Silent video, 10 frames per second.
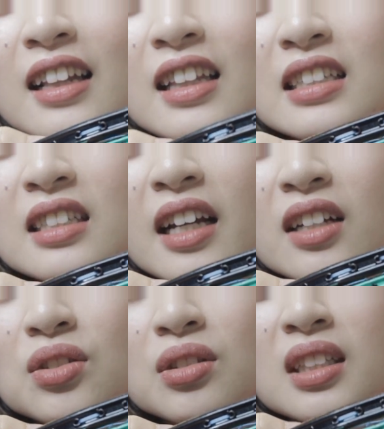there's an
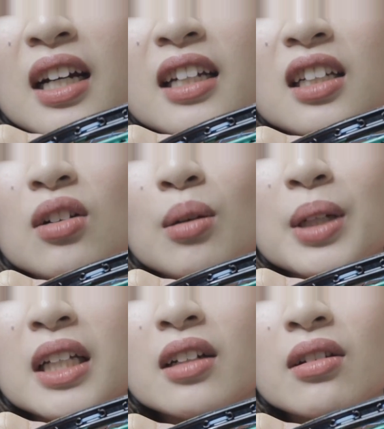extra tiny
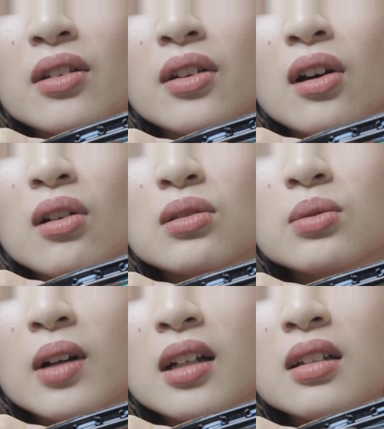grommet here on the old
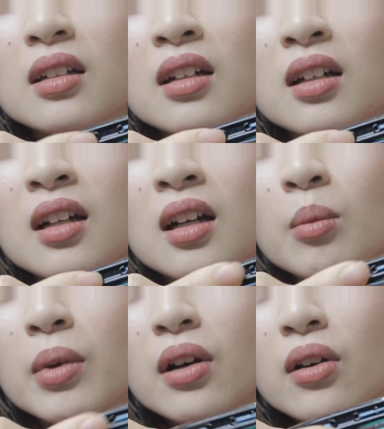one,
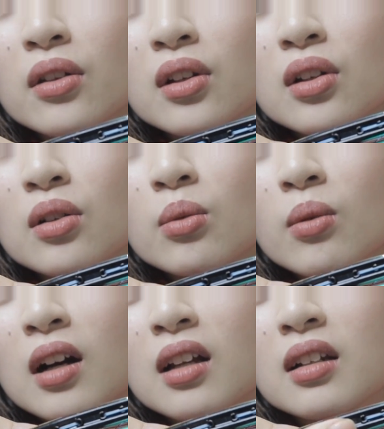but on the new
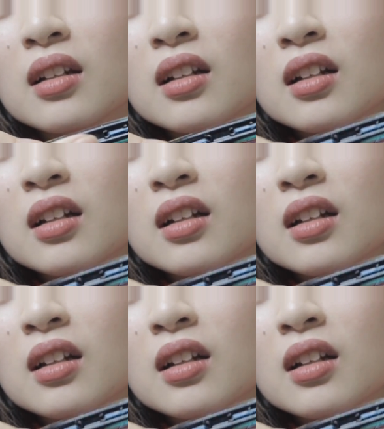one,